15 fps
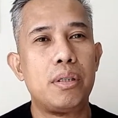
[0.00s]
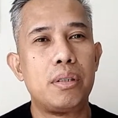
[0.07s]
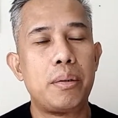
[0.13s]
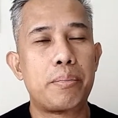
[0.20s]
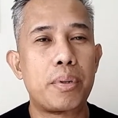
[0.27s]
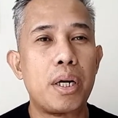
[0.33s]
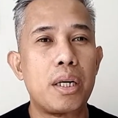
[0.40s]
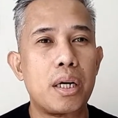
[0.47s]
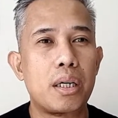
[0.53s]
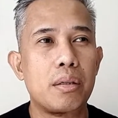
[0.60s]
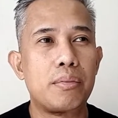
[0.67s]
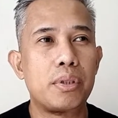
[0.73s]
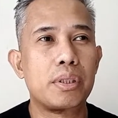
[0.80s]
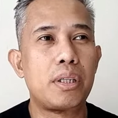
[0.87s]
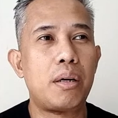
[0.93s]
the
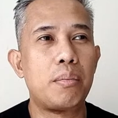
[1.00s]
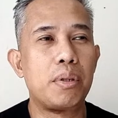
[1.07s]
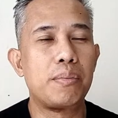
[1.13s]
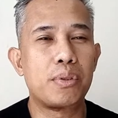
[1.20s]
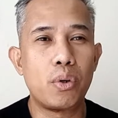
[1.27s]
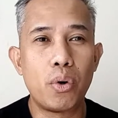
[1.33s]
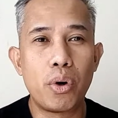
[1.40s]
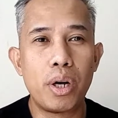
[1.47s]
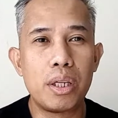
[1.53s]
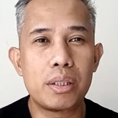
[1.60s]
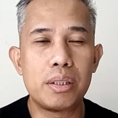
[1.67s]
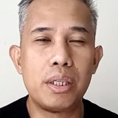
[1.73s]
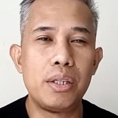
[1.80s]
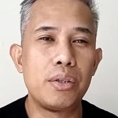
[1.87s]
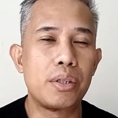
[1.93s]
product. For example, if it's
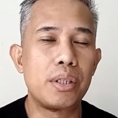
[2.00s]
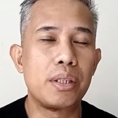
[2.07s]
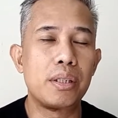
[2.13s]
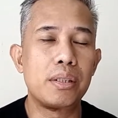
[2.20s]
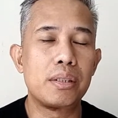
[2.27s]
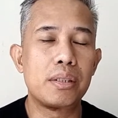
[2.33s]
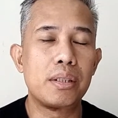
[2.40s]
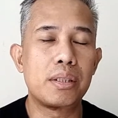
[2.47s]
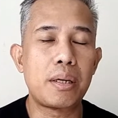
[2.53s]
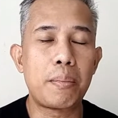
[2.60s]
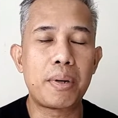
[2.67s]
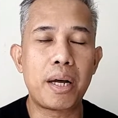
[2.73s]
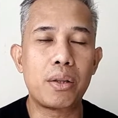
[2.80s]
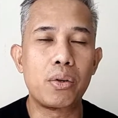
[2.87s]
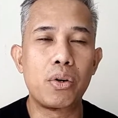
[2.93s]
oils, then the
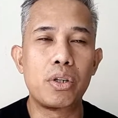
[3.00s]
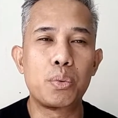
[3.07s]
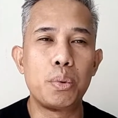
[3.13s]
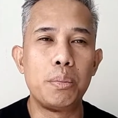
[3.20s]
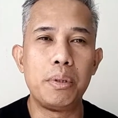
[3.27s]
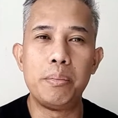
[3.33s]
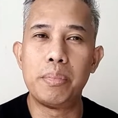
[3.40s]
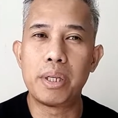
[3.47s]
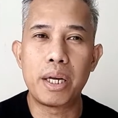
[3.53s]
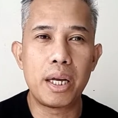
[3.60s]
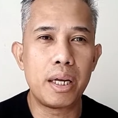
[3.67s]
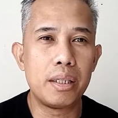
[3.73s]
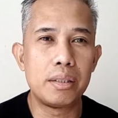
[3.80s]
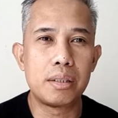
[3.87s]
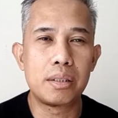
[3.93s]
subcategories will be
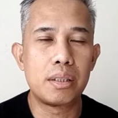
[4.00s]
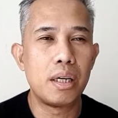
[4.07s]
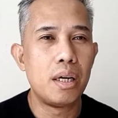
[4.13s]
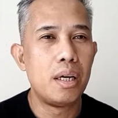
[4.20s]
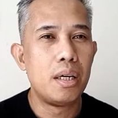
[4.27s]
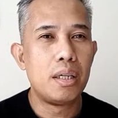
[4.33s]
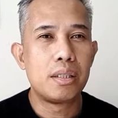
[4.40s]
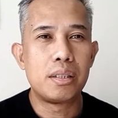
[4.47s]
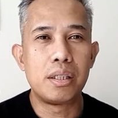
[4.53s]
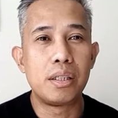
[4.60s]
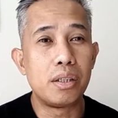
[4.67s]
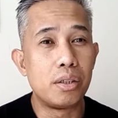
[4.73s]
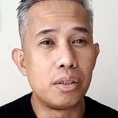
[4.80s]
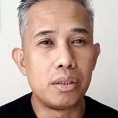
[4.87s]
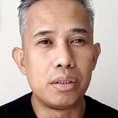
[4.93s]
blends,
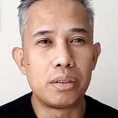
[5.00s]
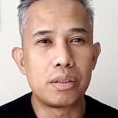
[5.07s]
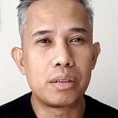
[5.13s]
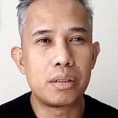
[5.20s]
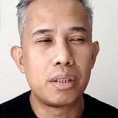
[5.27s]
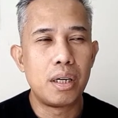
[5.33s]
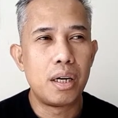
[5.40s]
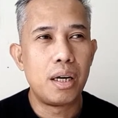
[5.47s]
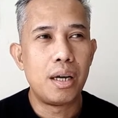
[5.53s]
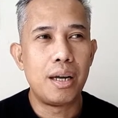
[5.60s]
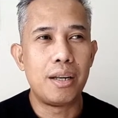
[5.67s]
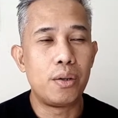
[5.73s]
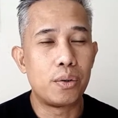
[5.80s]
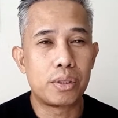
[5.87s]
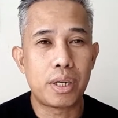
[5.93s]
singles,
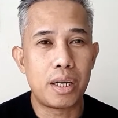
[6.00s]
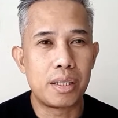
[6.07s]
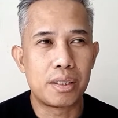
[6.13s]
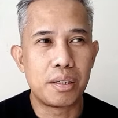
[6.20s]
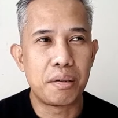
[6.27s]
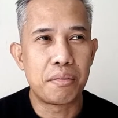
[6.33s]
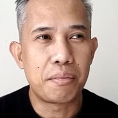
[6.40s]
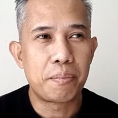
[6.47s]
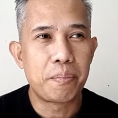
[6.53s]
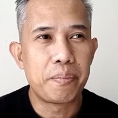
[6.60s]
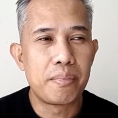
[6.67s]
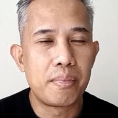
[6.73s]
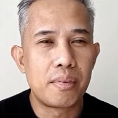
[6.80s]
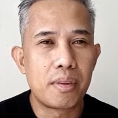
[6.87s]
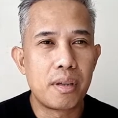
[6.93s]
and those kind of stuff.
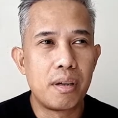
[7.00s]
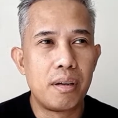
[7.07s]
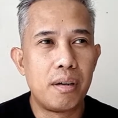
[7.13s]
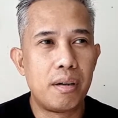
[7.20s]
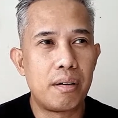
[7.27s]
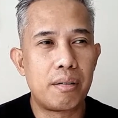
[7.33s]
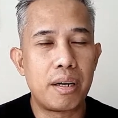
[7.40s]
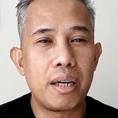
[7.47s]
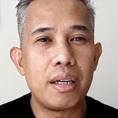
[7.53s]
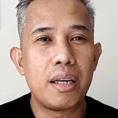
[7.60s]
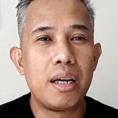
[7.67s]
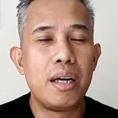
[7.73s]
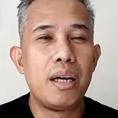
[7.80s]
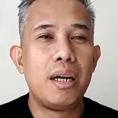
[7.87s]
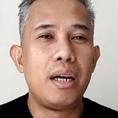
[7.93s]
All right.
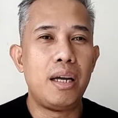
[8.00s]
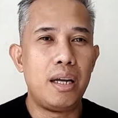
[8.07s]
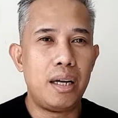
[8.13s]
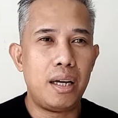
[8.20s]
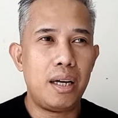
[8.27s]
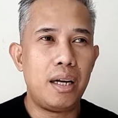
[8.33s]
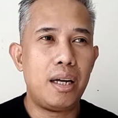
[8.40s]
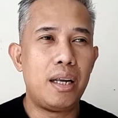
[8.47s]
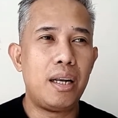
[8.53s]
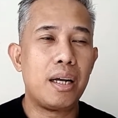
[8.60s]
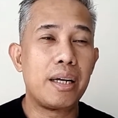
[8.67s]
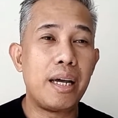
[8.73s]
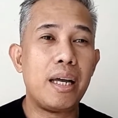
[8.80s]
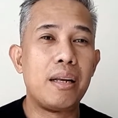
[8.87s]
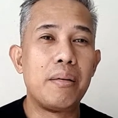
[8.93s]
And
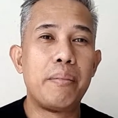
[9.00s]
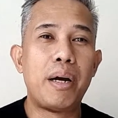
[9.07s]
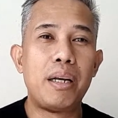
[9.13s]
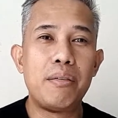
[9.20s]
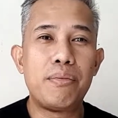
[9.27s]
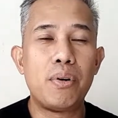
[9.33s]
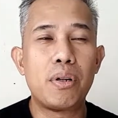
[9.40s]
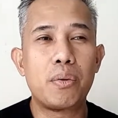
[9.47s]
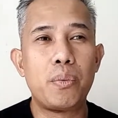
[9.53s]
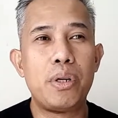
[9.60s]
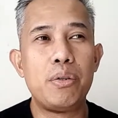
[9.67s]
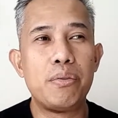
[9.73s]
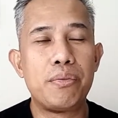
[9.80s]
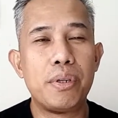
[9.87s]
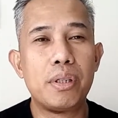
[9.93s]
again, by default,
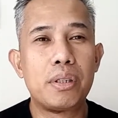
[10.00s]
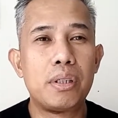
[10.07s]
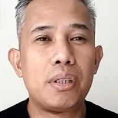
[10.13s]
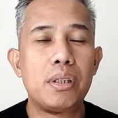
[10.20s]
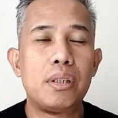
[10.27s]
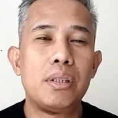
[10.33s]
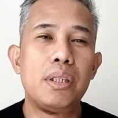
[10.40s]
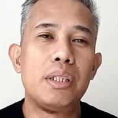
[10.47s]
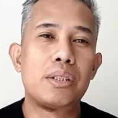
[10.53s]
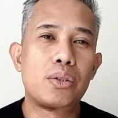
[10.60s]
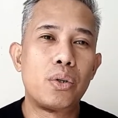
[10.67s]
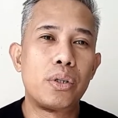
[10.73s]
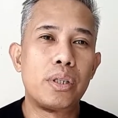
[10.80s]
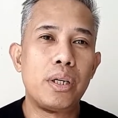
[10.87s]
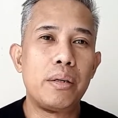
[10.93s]
when you filter, it's
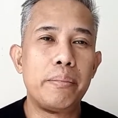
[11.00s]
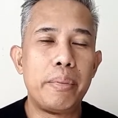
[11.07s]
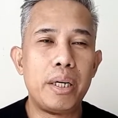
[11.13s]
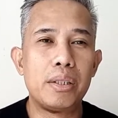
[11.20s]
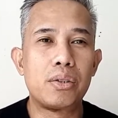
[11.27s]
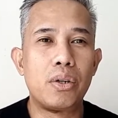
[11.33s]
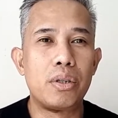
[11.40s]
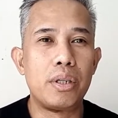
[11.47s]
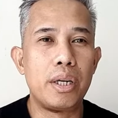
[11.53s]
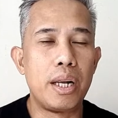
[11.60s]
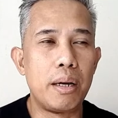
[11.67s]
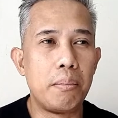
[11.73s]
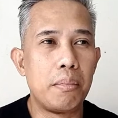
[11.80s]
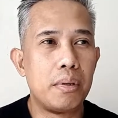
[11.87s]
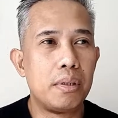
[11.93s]
sorted based on the
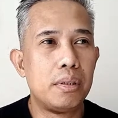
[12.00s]
name.